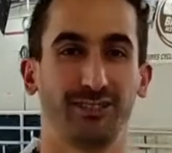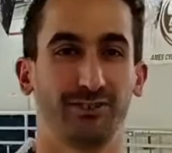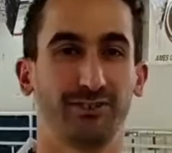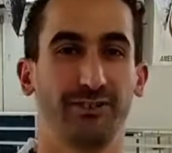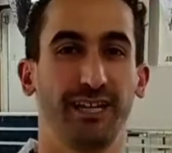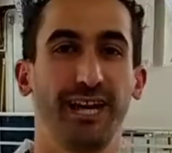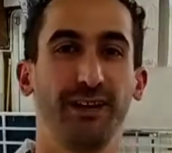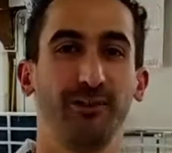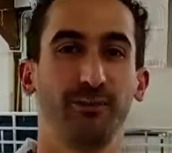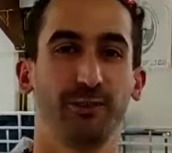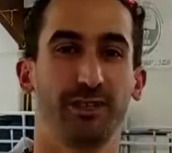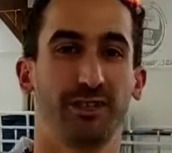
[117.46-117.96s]
so
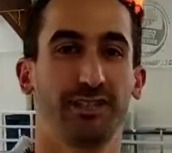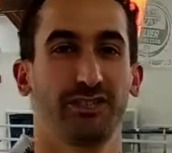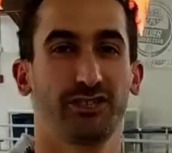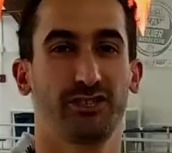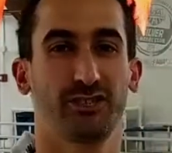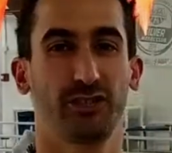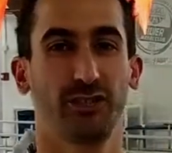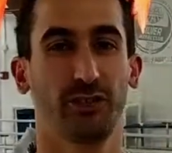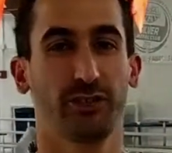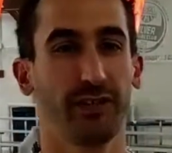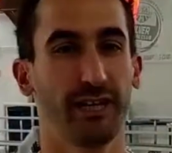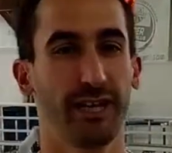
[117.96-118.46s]
now we're going to
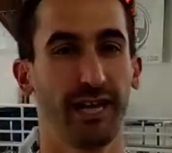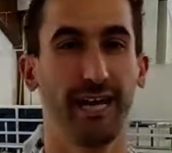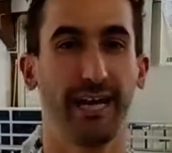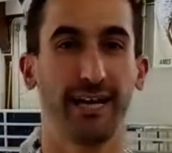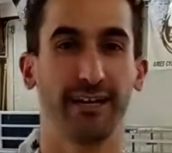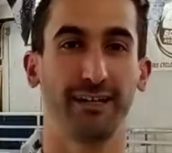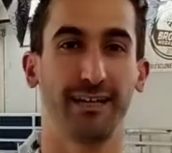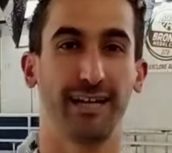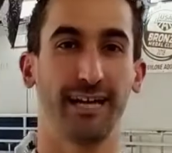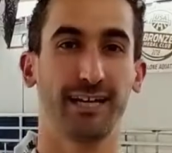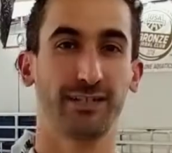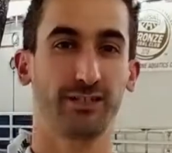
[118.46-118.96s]
show you how
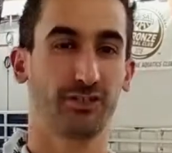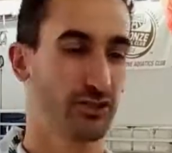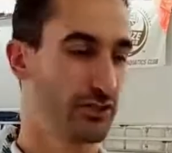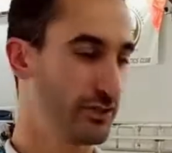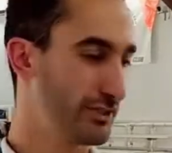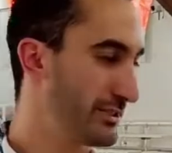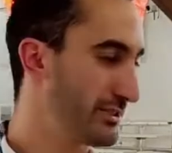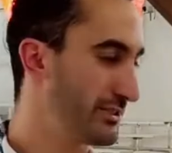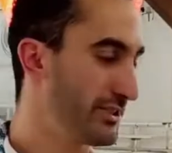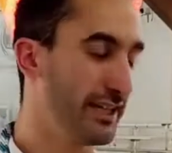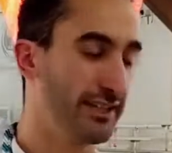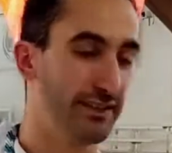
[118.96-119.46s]
to
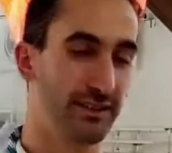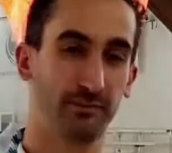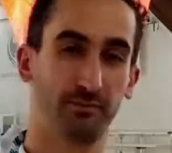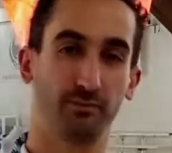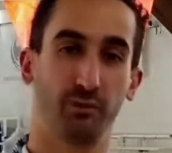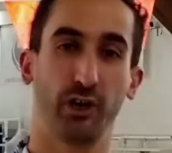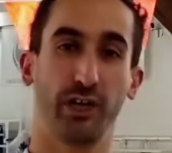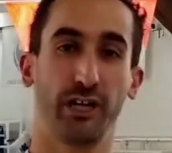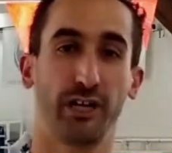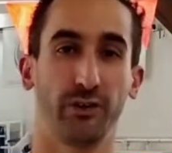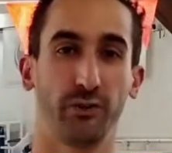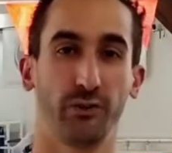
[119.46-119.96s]
actually set the
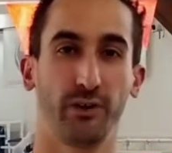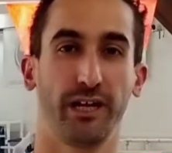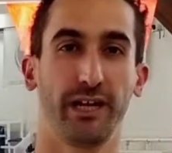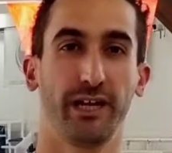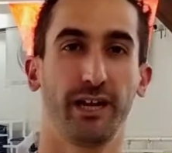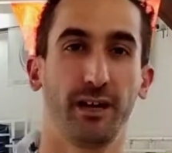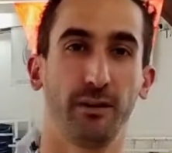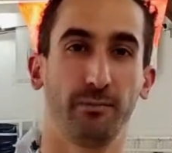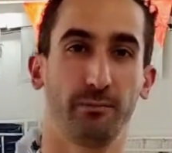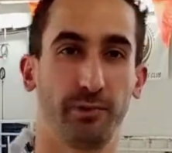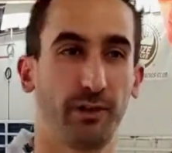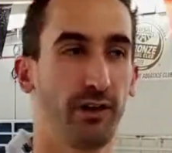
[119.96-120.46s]
breakaway
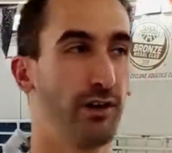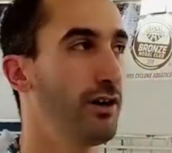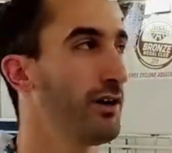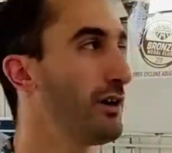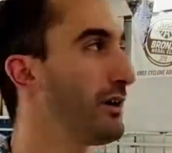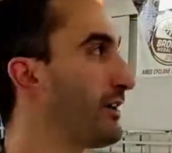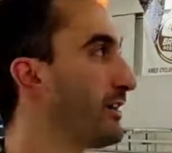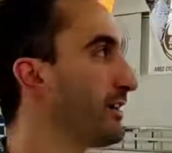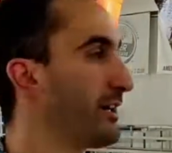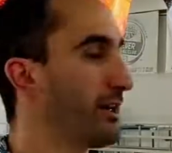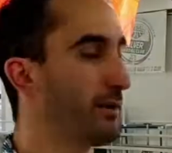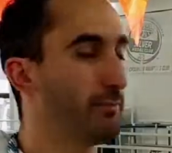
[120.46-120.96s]
up
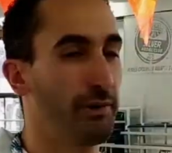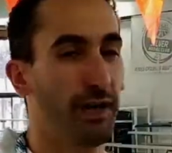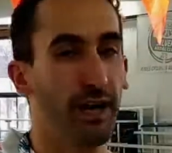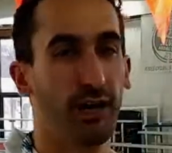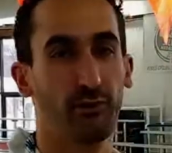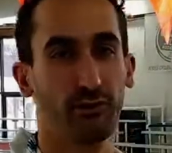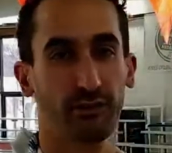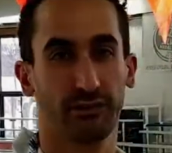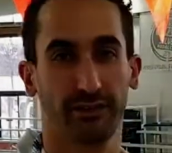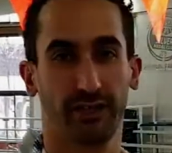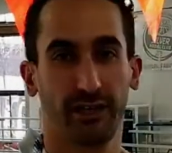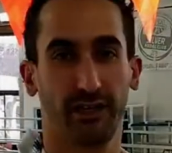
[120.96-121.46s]
on a
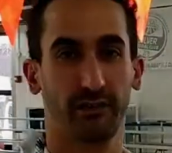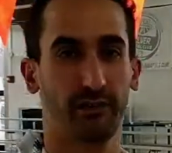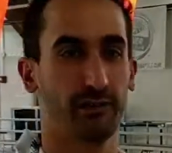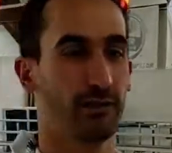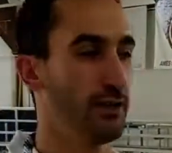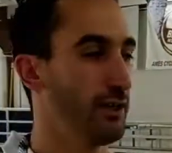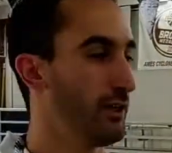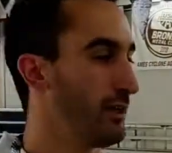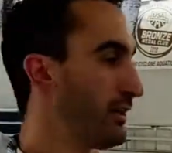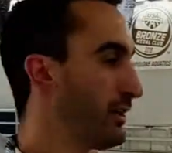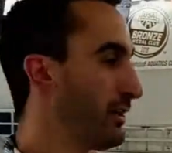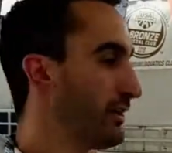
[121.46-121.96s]
power tower.
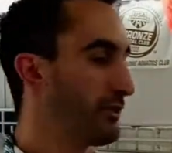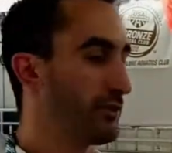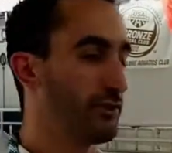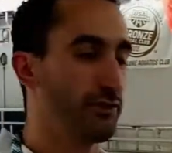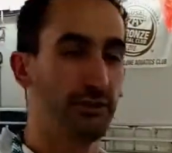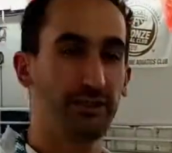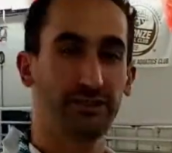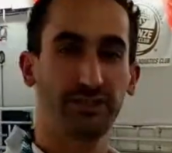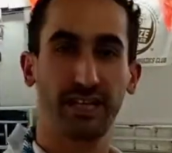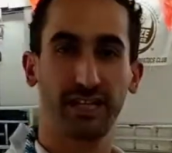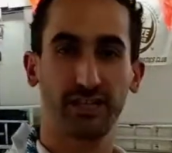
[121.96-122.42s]
There is